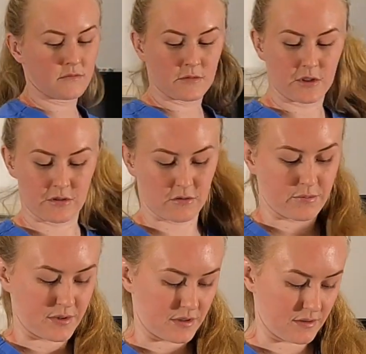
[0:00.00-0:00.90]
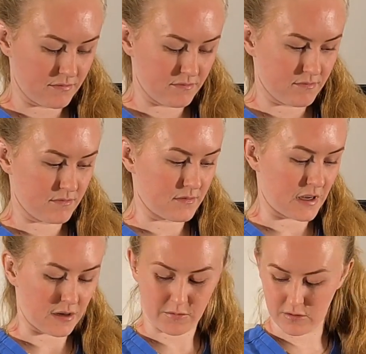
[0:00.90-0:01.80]
We can open
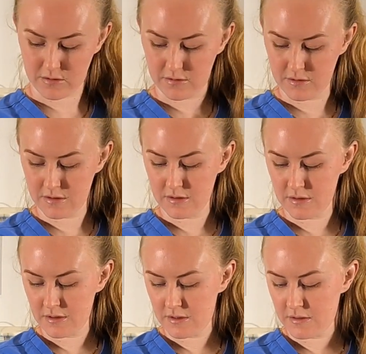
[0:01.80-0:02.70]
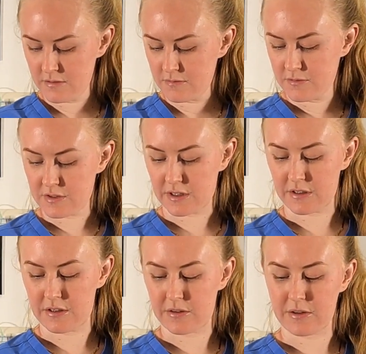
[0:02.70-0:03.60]
our
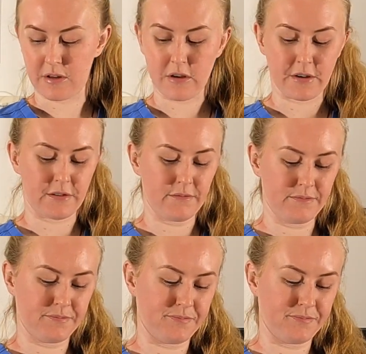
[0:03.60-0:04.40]
secondary line.